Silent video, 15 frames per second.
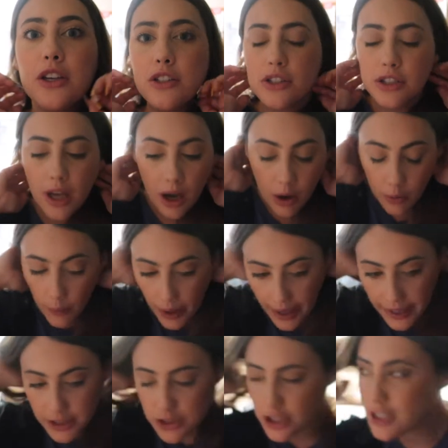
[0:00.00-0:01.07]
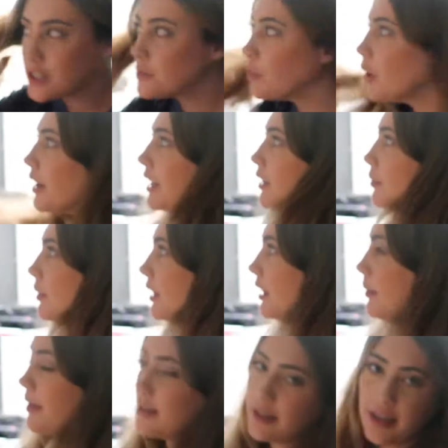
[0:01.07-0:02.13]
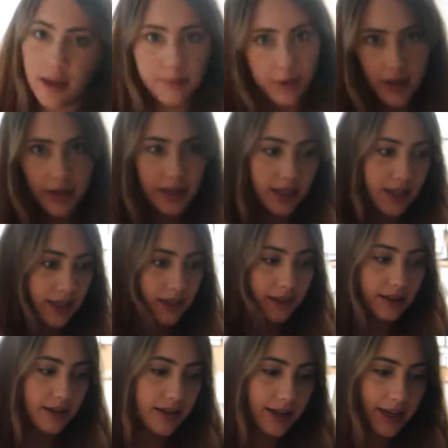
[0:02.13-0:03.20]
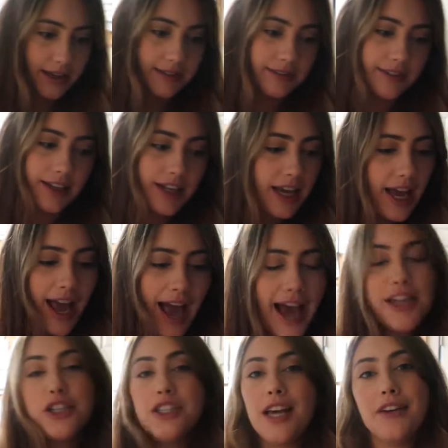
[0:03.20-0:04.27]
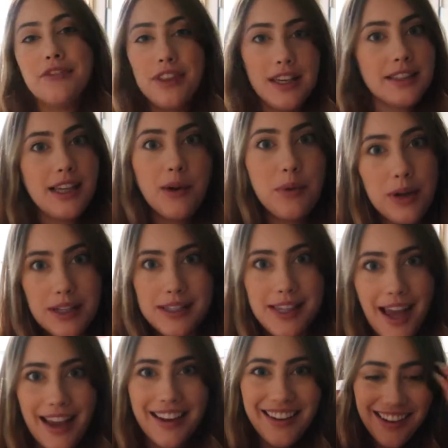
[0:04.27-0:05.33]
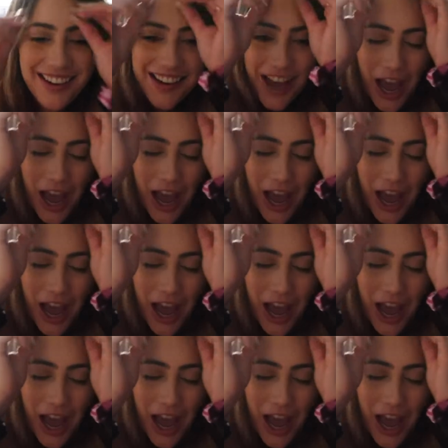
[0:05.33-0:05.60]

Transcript: So I just wanted really quickly, I'm not eating again. I just have things I want to say.